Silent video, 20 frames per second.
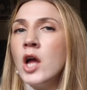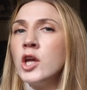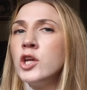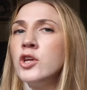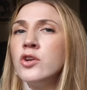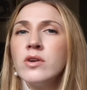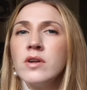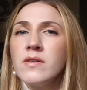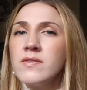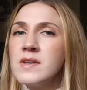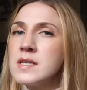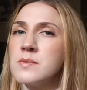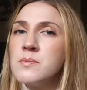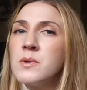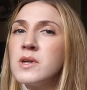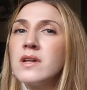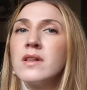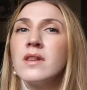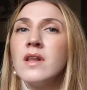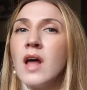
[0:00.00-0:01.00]
You don't have to
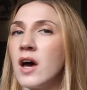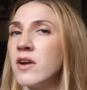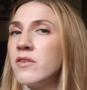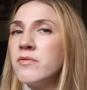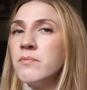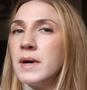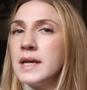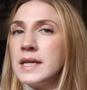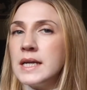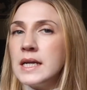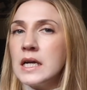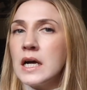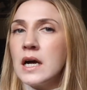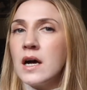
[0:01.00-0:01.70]
spend a lot of money